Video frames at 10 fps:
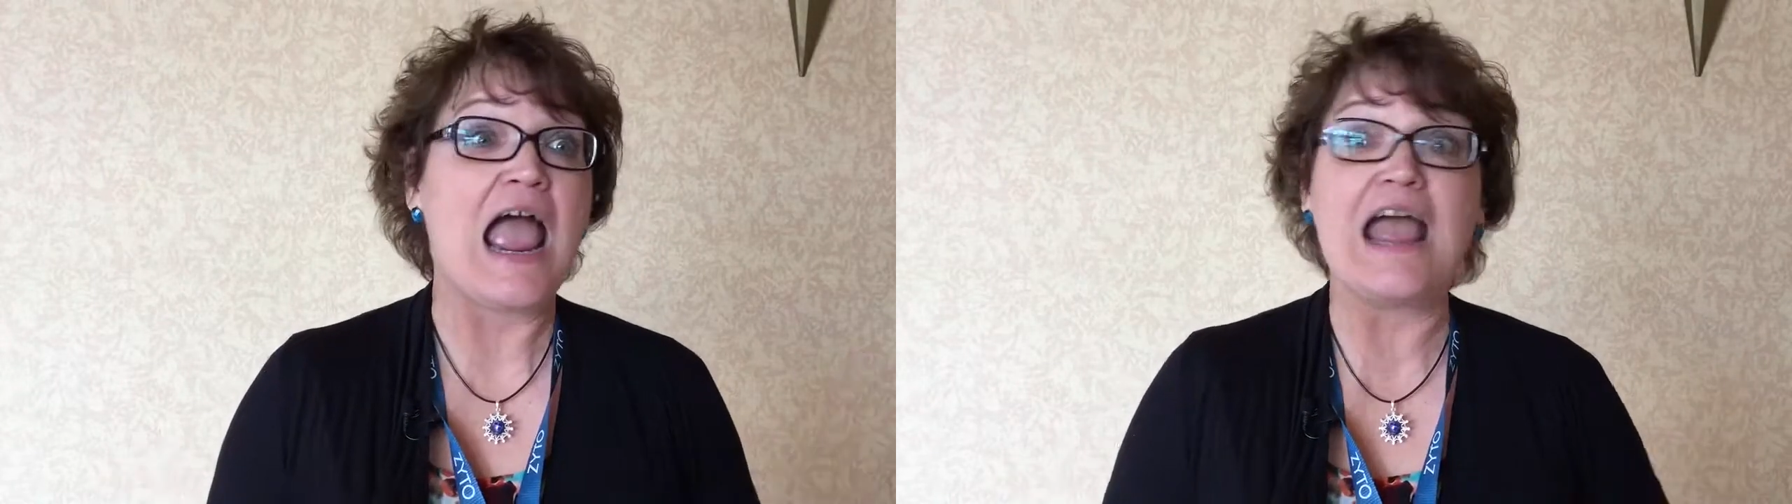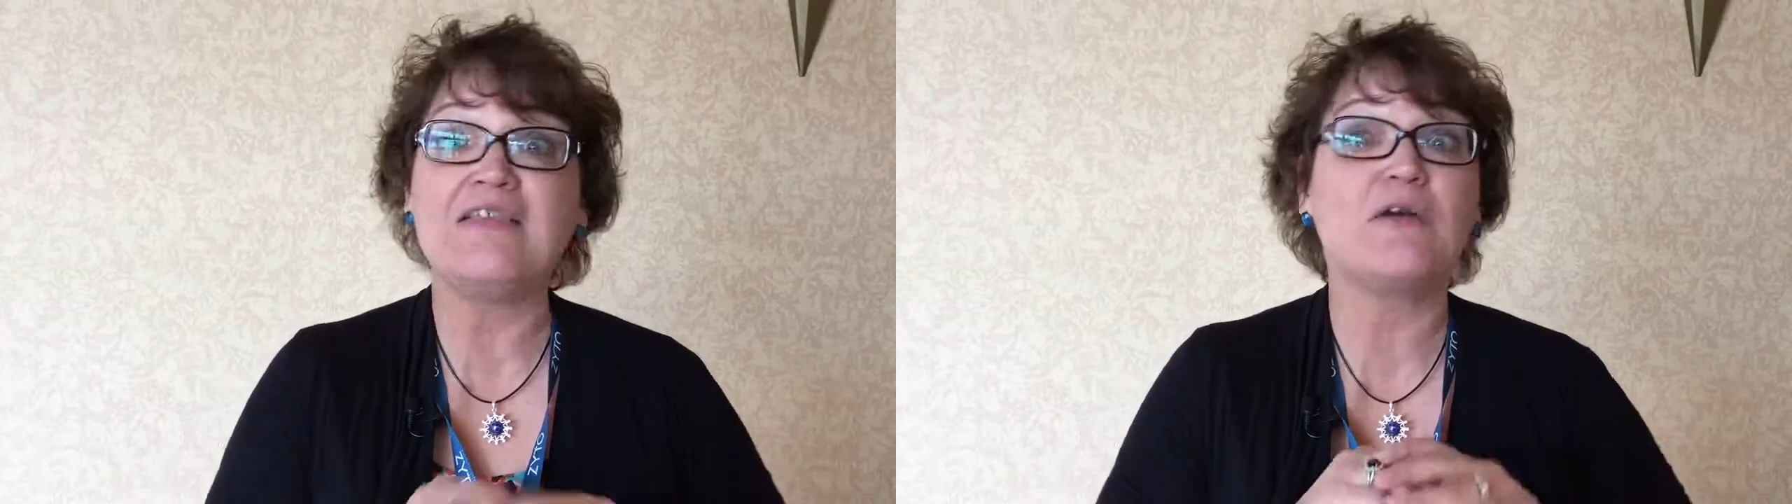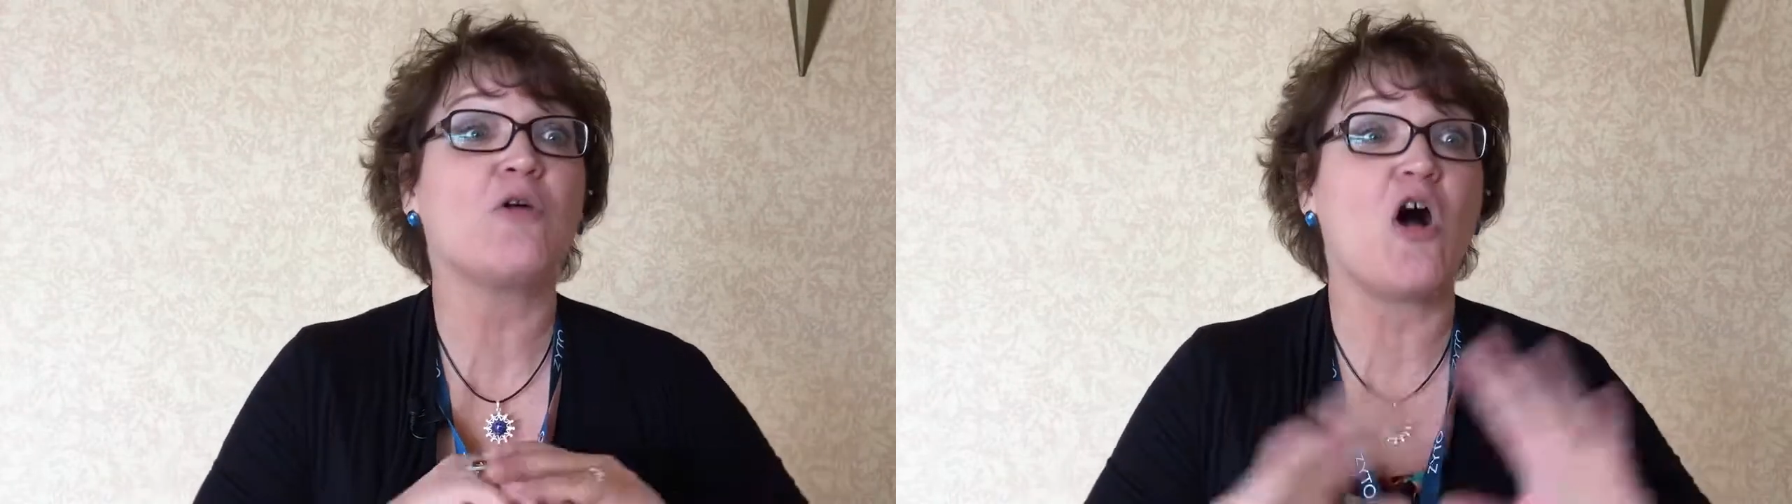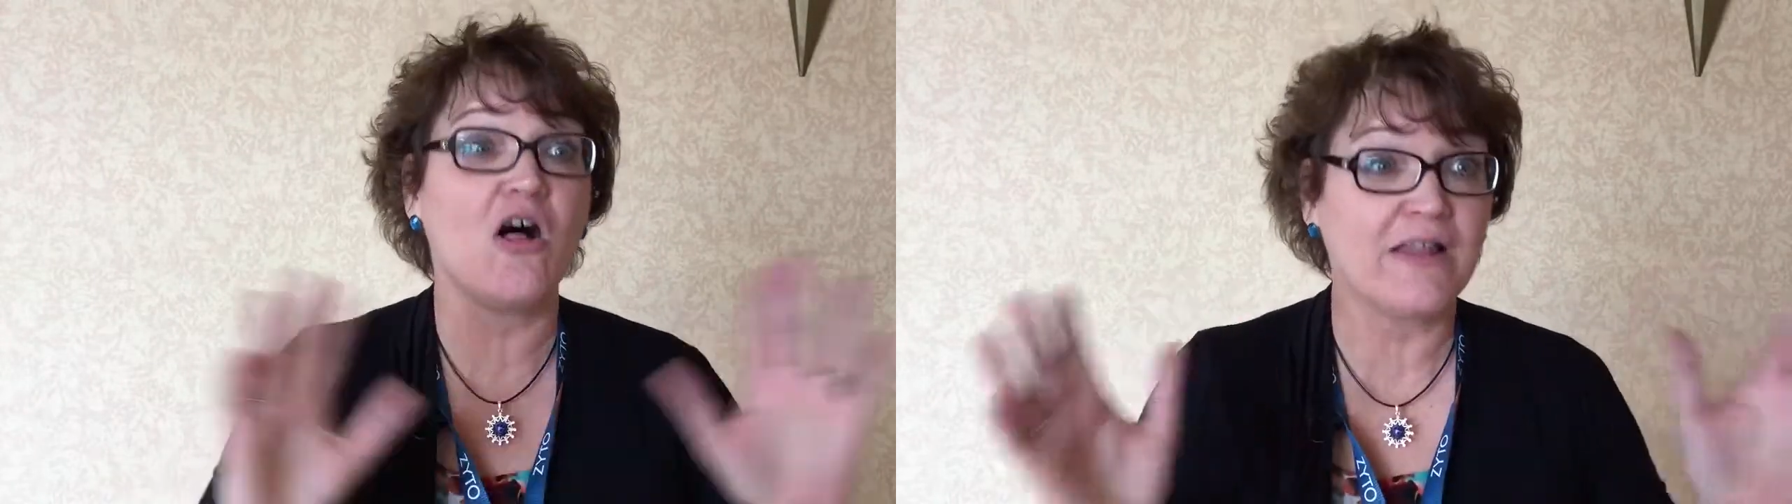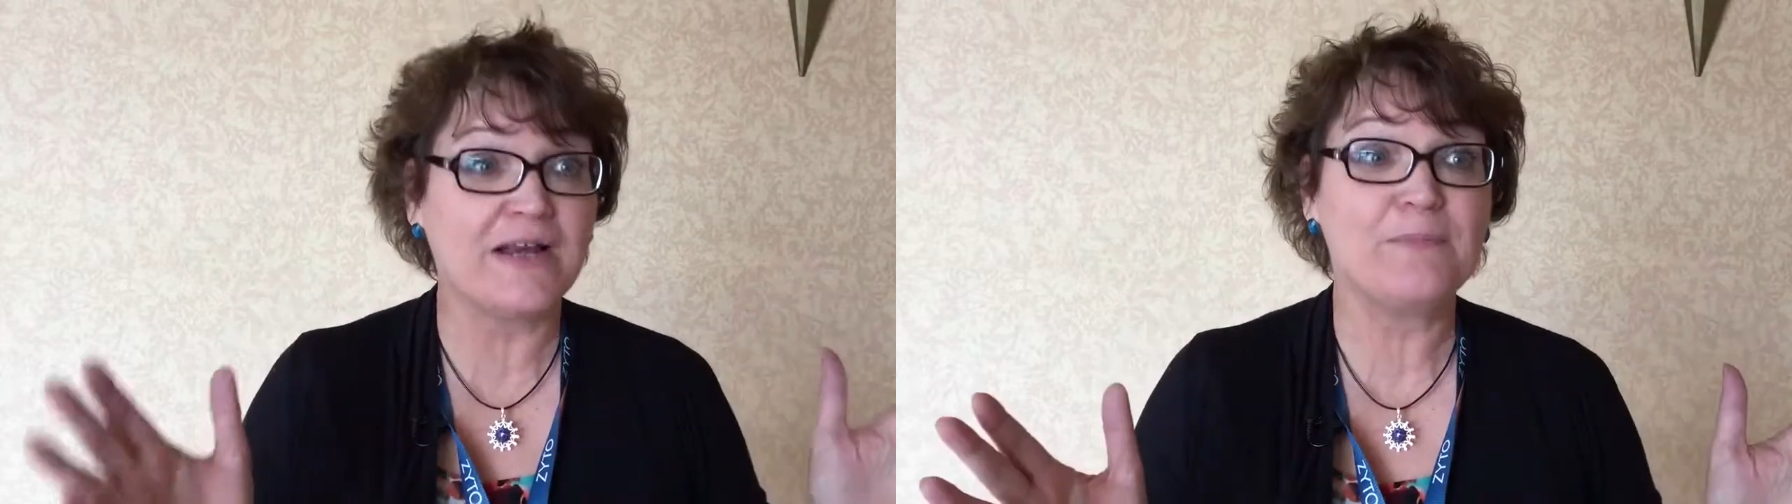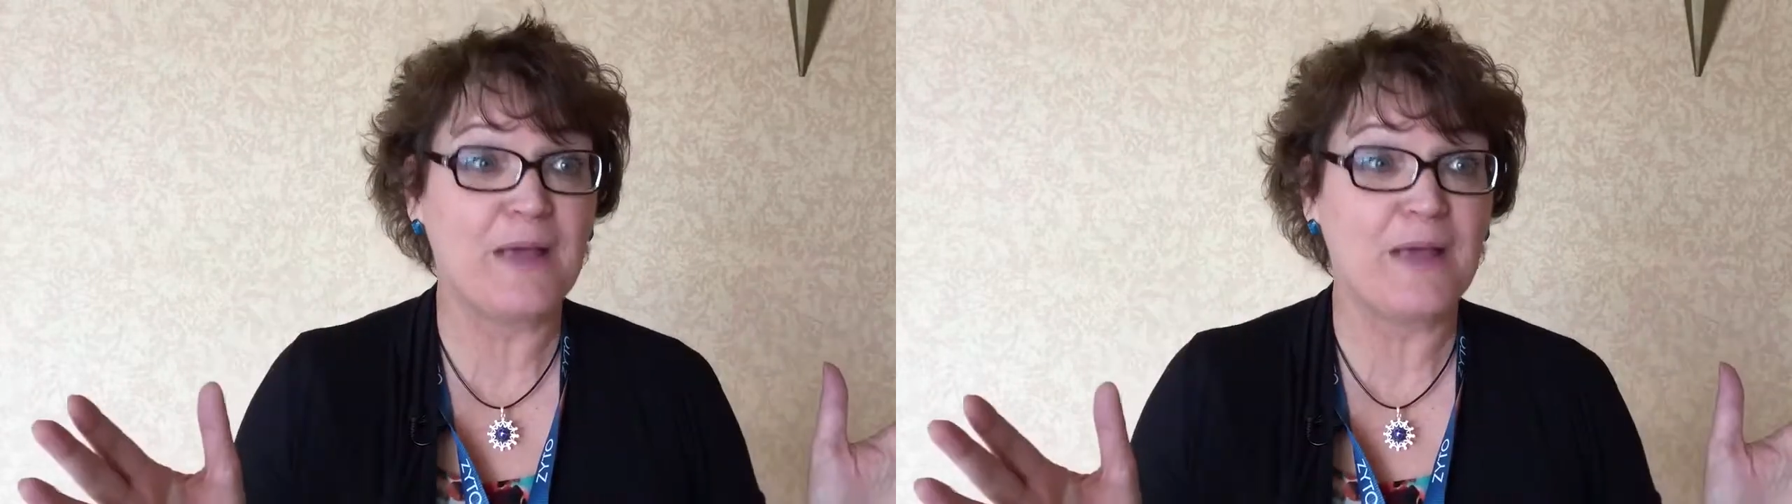and they were all out of